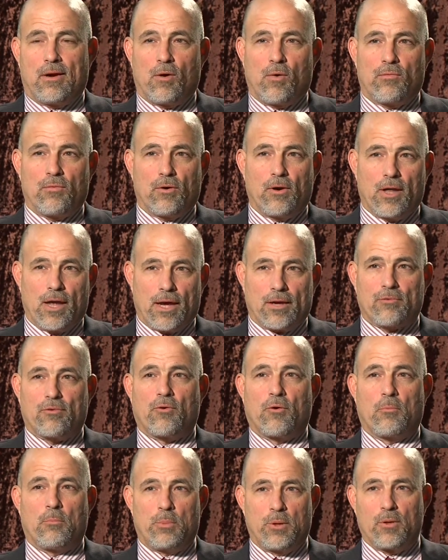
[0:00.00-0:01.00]
over an
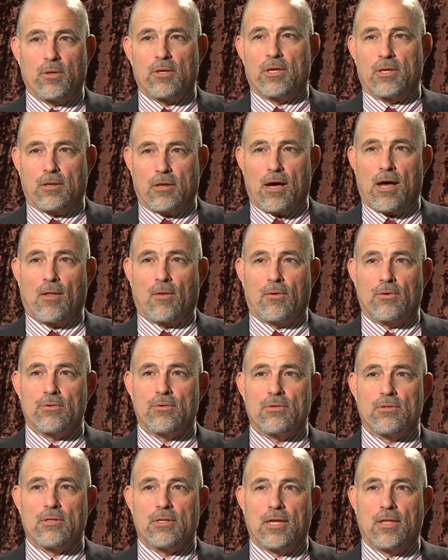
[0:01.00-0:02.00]
extra billion
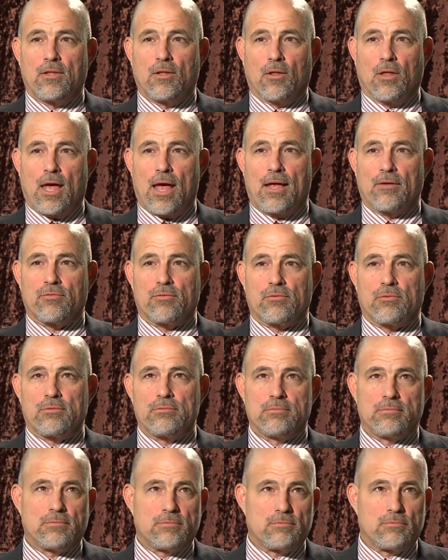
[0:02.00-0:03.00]
dollars in the last
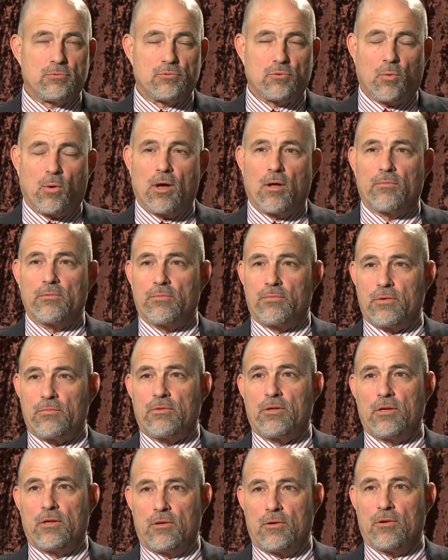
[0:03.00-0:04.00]
12 to
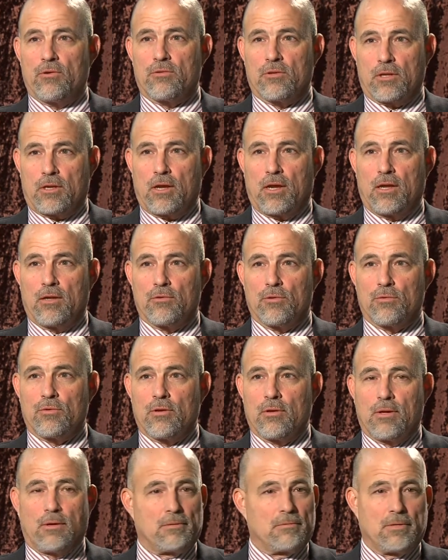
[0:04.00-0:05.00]
15 years in Kansas.